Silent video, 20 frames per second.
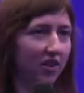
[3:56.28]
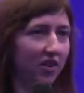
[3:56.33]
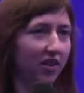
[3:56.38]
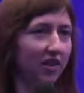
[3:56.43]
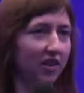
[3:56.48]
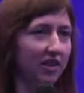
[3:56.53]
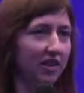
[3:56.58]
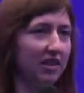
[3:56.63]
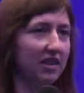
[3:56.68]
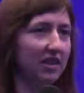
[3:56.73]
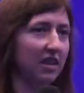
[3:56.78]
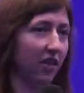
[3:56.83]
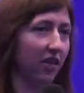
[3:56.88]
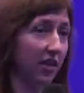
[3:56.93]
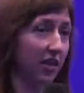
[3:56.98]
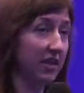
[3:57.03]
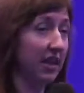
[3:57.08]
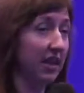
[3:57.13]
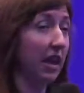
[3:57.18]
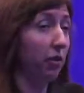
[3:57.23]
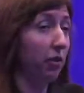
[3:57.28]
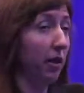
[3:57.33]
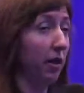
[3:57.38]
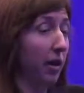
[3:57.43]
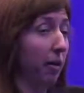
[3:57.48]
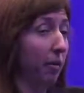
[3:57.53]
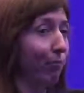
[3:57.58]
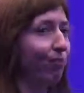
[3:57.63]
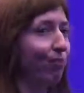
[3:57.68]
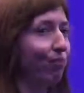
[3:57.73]
in this, in this
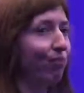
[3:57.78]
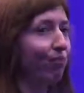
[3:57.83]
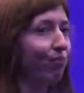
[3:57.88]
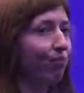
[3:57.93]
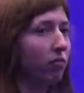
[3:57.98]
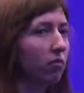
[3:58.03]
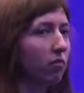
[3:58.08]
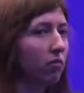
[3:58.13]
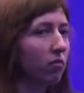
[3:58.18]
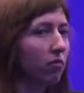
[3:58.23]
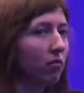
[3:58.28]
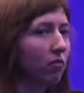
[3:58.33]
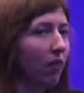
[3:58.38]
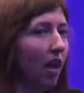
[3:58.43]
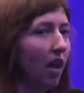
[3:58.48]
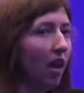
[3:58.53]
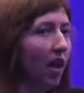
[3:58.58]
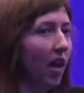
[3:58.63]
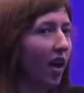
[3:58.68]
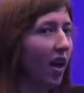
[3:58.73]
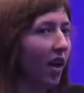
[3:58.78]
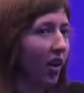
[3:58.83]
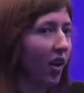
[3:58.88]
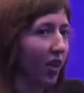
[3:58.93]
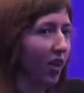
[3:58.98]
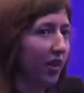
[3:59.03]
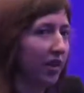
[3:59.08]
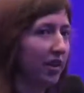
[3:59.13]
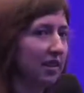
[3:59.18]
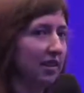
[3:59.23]
area.
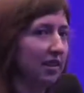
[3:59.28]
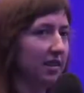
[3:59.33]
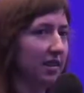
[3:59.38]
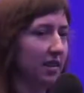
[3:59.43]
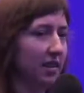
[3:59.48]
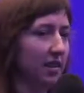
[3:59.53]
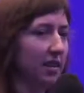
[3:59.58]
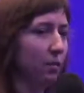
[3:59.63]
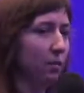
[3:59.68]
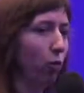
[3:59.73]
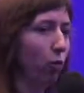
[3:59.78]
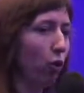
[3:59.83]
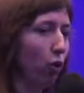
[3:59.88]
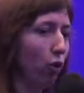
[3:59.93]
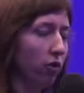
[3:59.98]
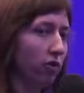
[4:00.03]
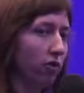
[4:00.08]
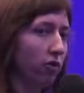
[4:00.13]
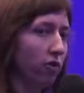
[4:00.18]
This uh, small